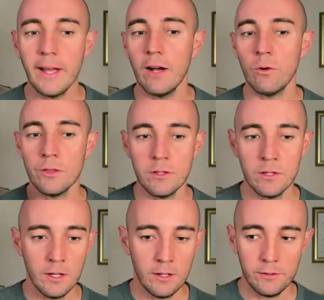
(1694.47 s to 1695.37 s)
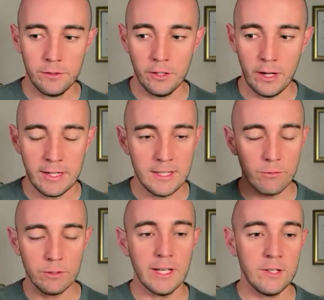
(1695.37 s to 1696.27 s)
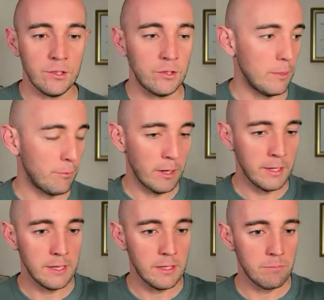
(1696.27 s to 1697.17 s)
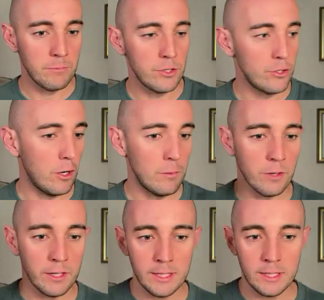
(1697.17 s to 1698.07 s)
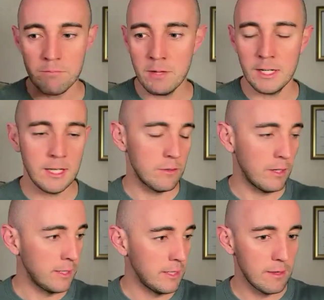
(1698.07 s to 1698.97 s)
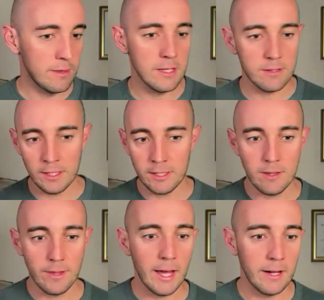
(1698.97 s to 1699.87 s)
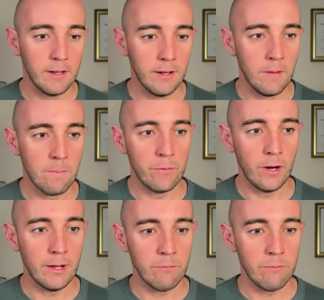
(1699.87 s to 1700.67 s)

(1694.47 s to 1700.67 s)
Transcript: I want the, you know, I need the relationship, or I need the job, or I need the money, or I need the this, I need the that, right?